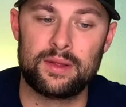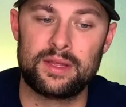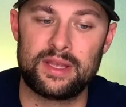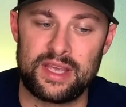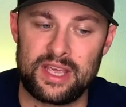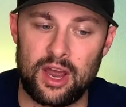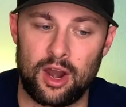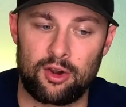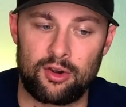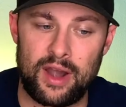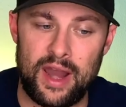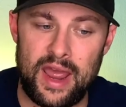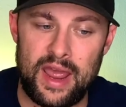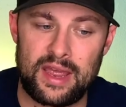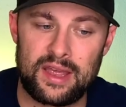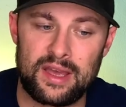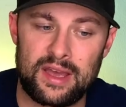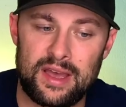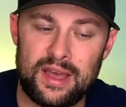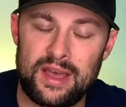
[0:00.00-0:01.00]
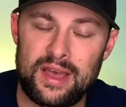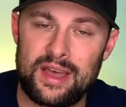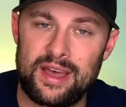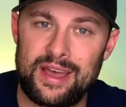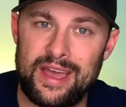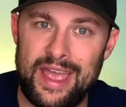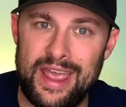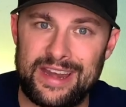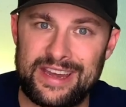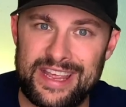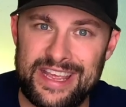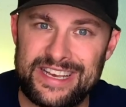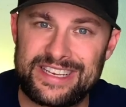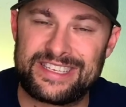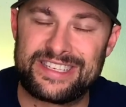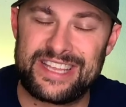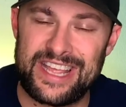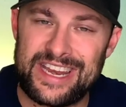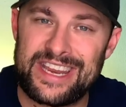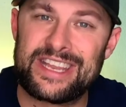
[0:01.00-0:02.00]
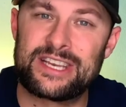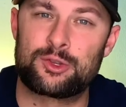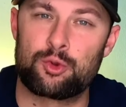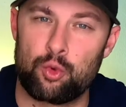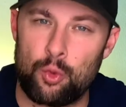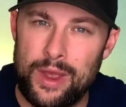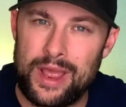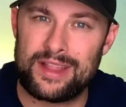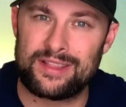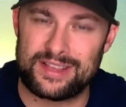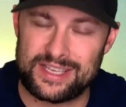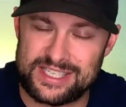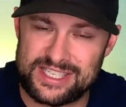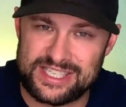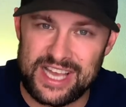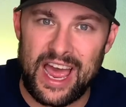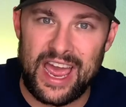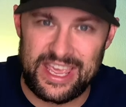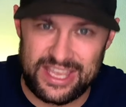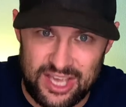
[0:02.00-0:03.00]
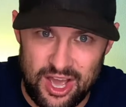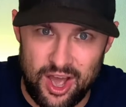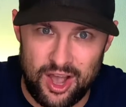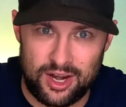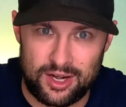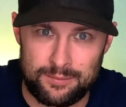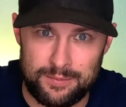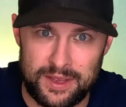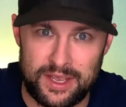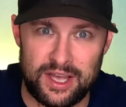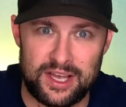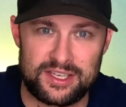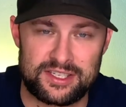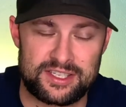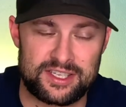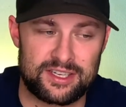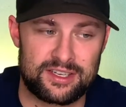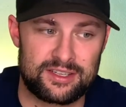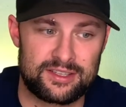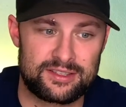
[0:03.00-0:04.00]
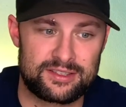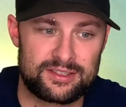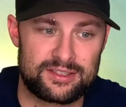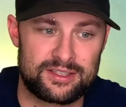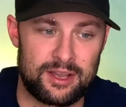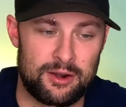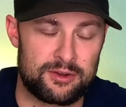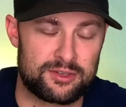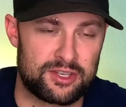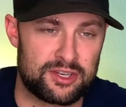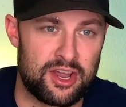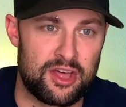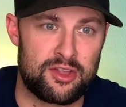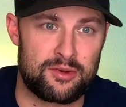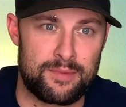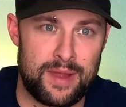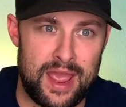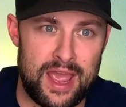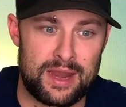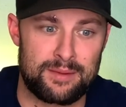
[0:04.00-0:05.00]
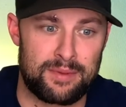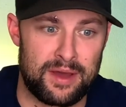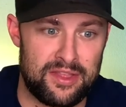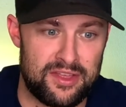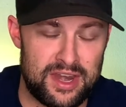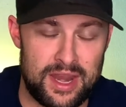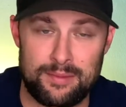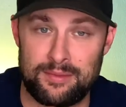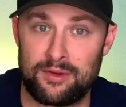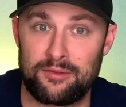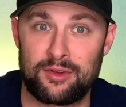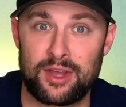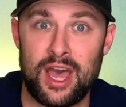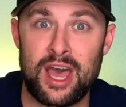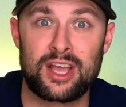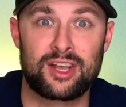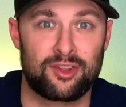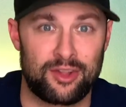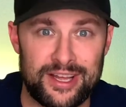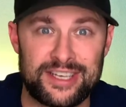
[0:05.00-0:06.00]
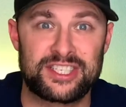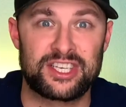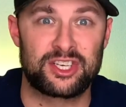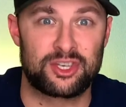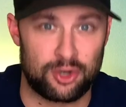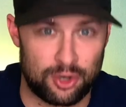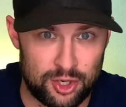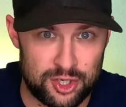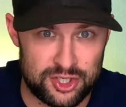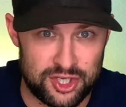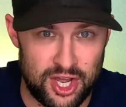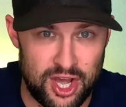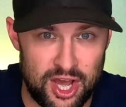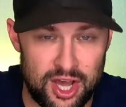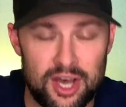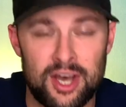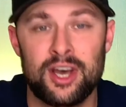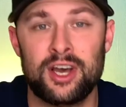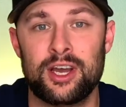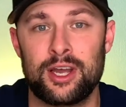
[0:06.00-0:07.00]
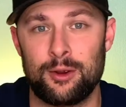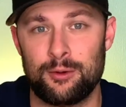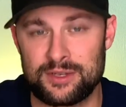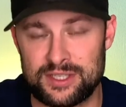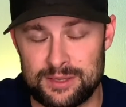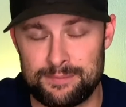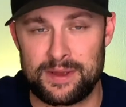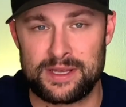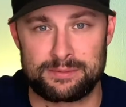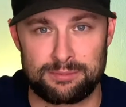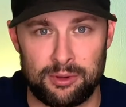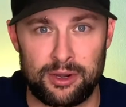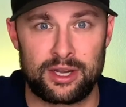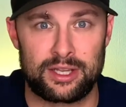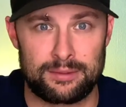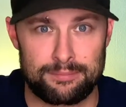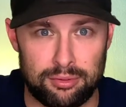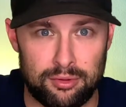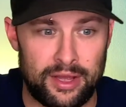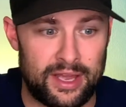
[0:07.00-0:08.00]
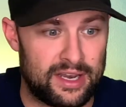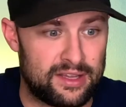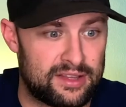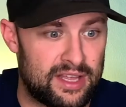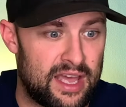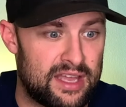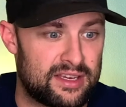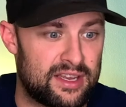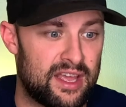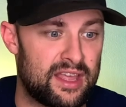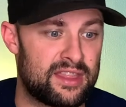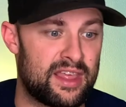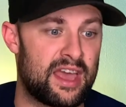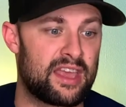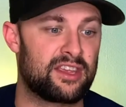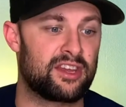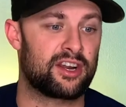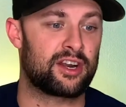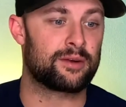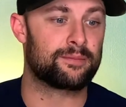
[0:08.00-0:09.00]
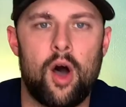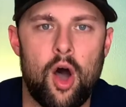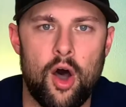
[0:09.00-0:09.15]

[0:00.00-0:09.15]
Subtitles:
ERA, and he didn't win the Cy Young because there was another man by the name of Clayton Kershaw, who was the best player on the planet that year.